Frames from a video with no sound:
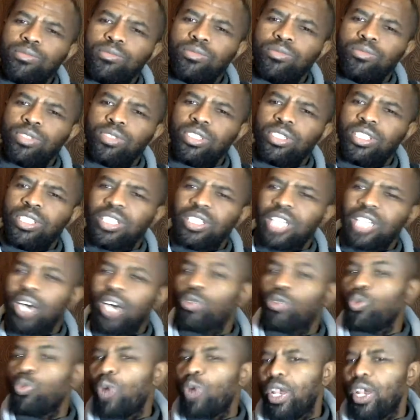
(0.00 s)

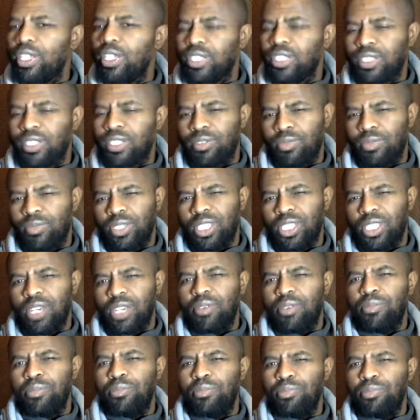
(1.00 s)
Southwest, which are
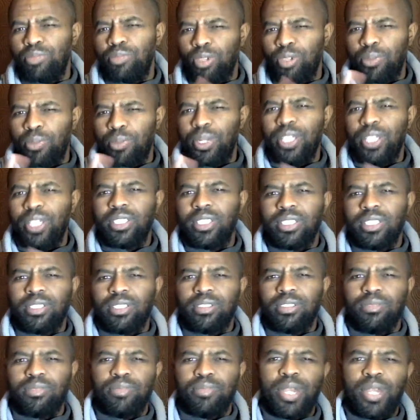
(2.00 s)
dominated
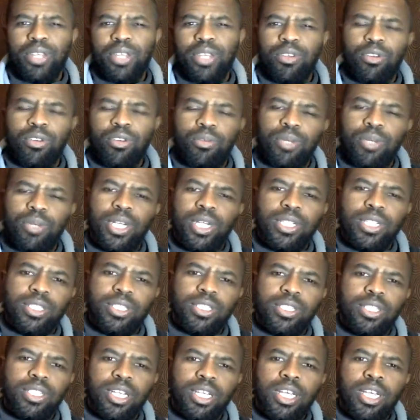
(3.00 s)
by
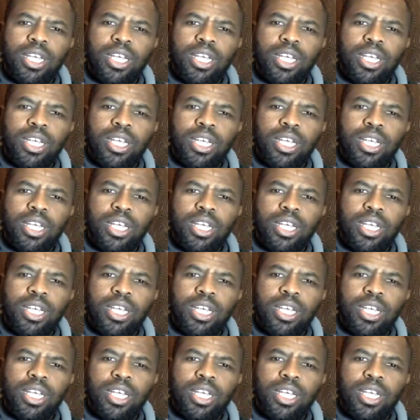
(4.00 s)
Yorubas.